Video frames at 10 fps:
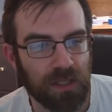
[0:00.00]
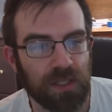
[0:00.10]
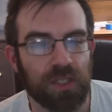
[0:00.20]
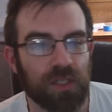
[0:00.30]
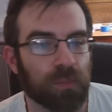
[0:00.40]

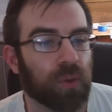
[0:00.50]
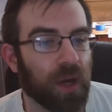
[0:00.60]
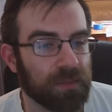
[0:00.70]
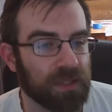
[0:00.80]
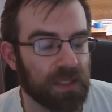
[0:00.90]
such as
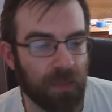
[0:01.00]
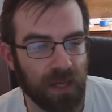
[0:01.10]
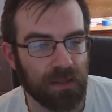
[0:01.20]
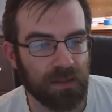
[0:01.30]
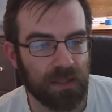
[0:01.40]
prompt
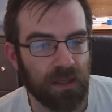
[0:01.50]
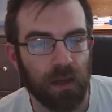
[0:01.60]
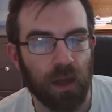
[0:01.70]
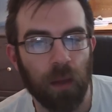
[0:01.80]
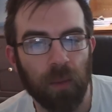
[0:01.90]
dependency,
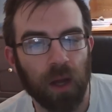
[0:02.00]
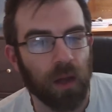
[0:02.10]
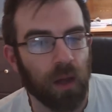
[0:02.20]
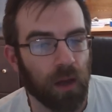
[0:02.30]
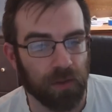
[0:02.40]
among
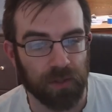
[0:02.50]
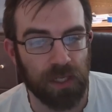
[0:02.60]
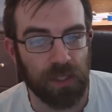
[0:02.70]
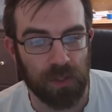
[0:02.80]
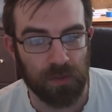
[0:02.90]
other
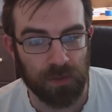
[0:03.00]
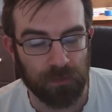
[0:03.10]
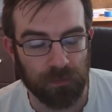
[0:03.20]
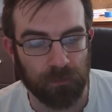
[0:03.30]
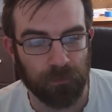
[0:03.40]
issues.